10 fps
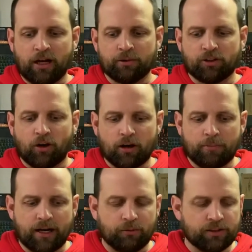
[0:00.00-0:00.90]
would talk
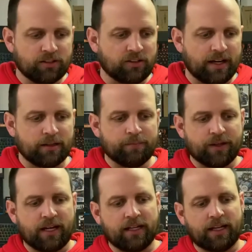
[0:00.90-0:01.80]
about with this item
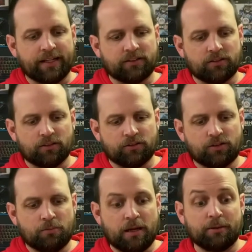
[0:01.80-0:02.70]
that I'd like to
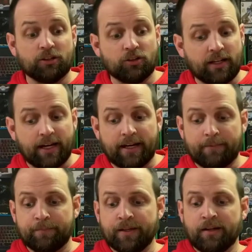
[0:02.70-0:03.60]
maybe look at.